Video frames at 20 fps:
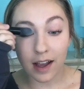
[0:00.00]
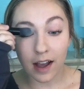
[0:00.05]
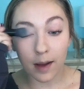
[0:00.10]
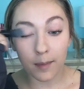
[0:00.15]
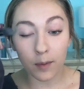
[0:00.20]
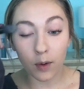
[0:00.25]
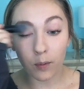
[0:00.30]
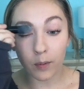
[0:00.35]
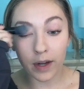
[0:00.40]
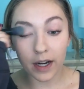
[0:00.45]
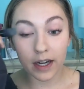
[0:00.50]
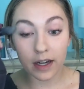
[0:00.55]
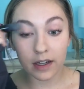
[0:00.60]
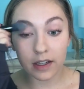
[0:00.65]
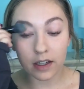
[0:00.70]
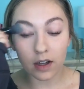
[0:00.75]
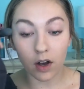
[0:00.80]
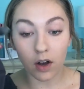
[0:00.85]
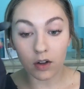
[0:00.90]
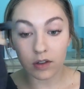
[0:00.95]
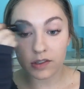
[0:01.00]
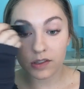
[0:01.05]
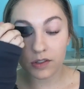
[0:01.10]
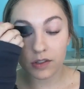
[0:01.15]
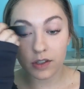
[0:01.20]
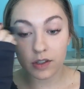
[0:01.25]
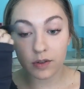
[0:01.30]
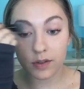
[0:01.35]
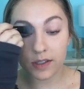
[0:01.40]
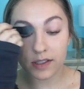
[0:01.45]
What I also
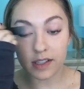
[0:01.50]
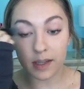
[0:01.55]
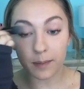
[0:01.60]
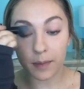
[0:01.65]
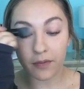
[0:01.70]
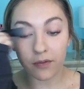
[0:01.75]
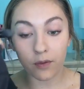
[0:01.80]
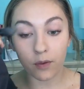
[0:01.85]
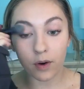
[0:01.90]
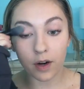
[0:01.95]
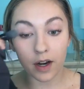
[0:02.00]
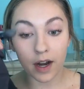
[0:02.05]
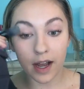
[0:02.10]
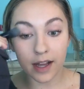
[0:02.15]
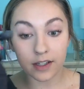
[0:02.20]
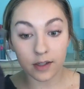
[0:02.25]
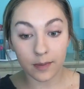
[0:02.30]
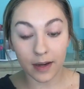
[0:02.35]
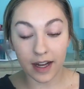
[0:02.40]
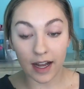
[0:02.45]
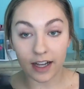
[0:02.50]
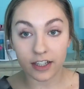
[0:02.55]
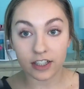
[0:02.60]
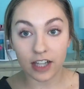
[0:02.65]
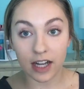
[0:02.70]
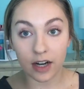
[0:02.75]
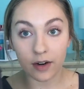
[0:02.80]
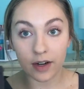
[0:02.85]
do is like before I do my eyeshadow,